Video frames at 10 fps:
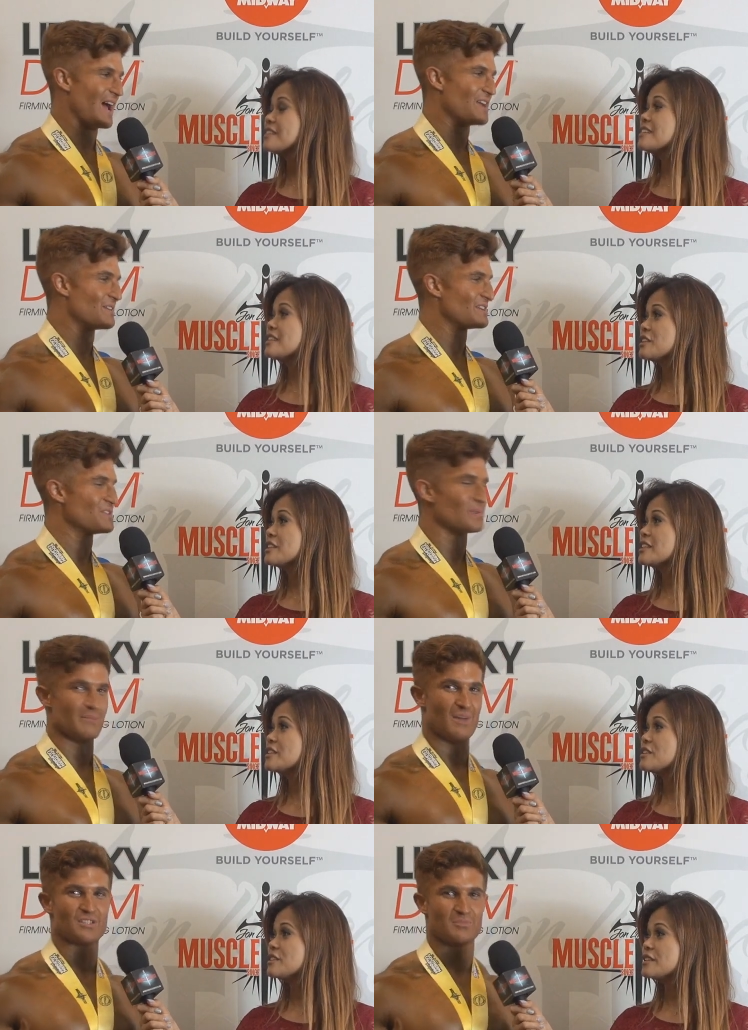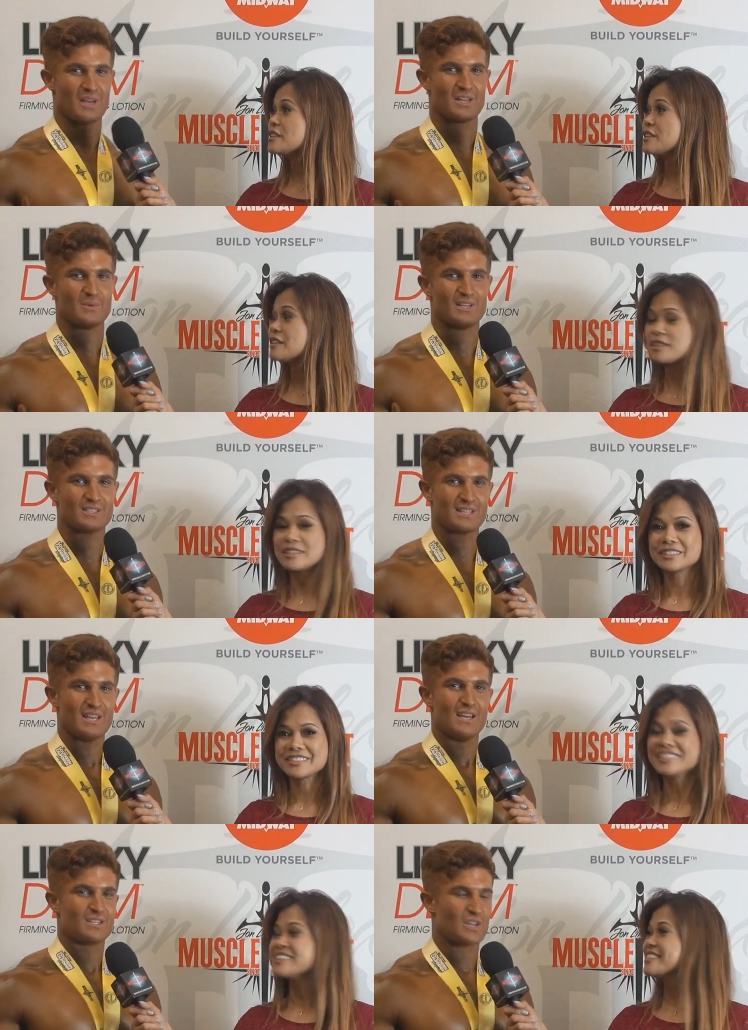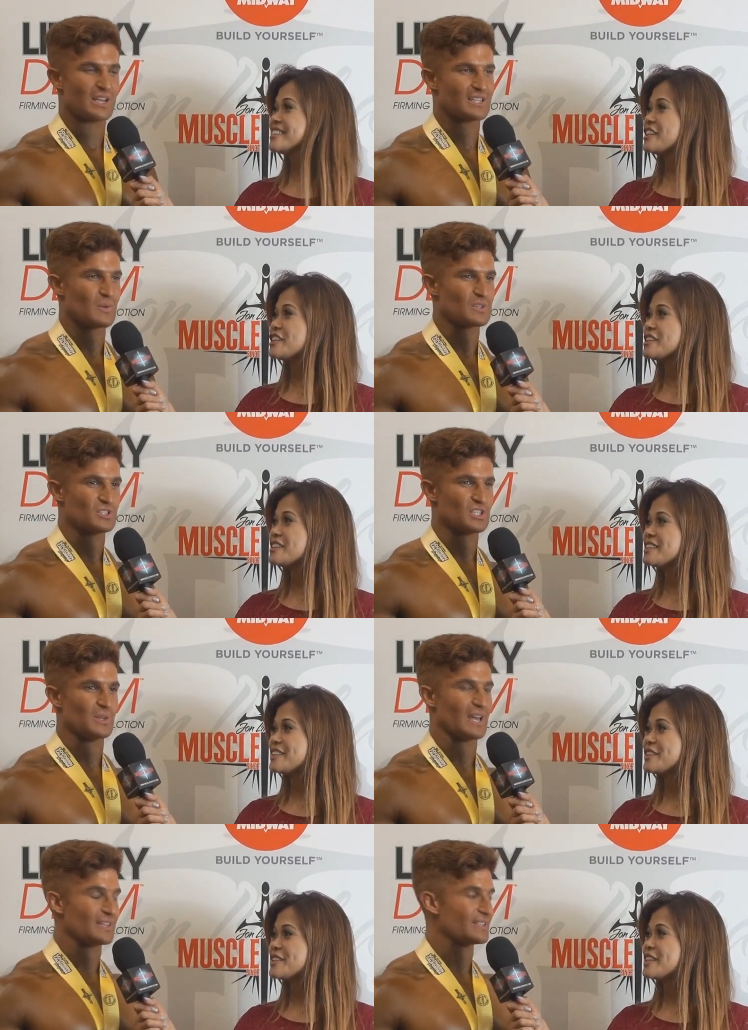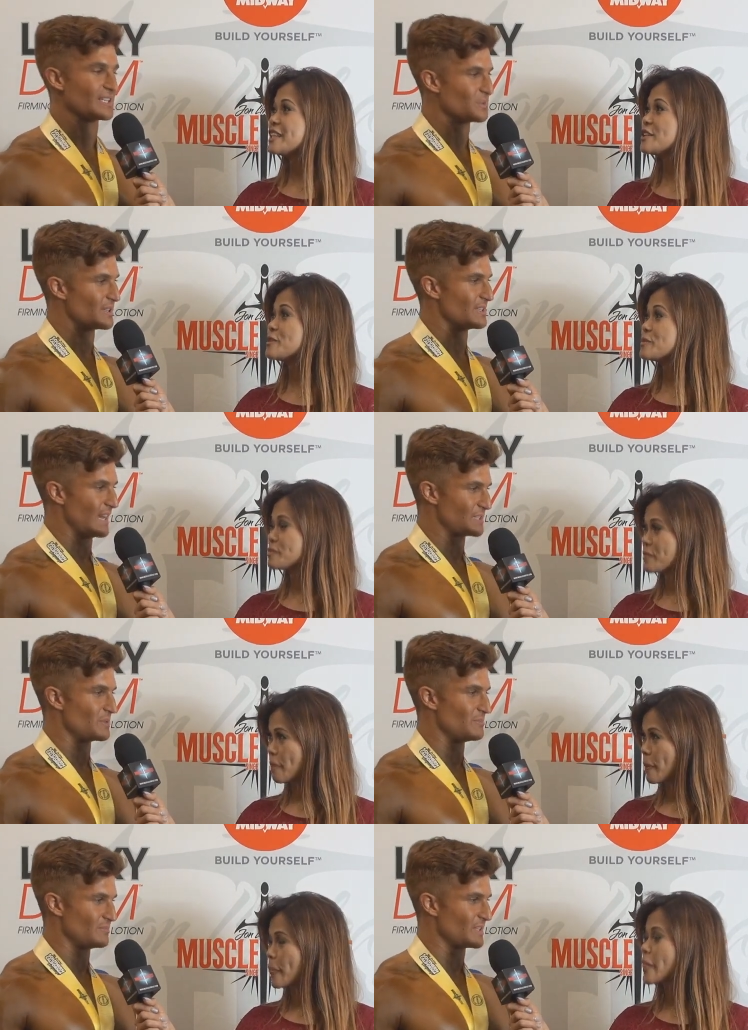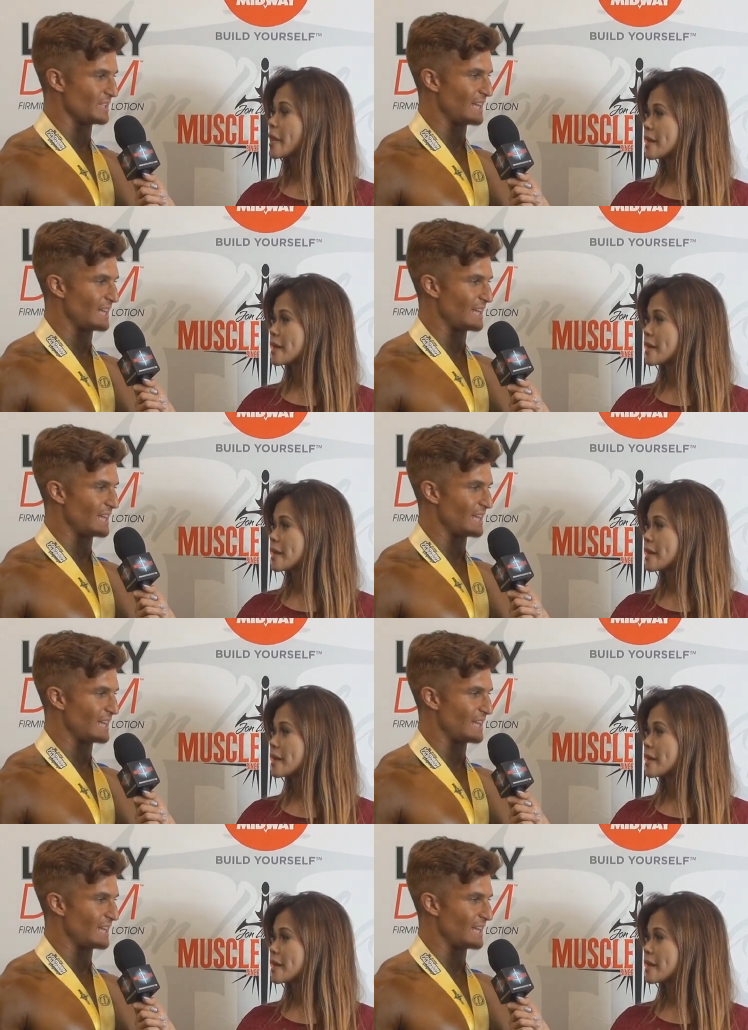Speaker 1: I know I didn't know what a muscle belly was, so I guess I wasn't showing. I think that's what that's what the